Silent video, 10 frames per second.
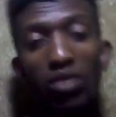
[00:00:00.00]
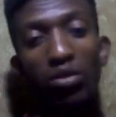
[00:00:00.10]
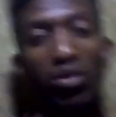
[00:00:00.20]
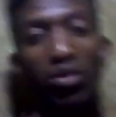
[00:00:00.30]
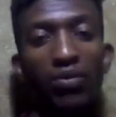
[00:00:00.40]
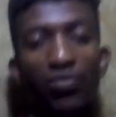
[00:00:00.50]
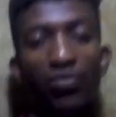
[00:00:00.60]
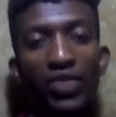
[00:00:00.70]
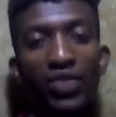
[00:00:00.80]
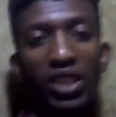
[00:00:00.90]
So
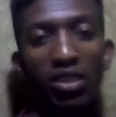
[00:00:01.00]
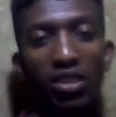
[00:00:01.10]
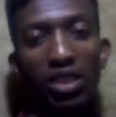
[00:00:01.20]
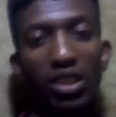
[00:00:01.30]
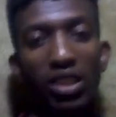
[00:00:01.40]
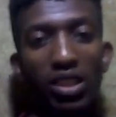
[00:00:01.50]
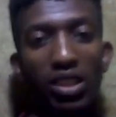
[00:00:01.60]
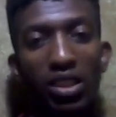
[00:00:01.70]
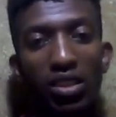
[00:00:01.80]
still nothing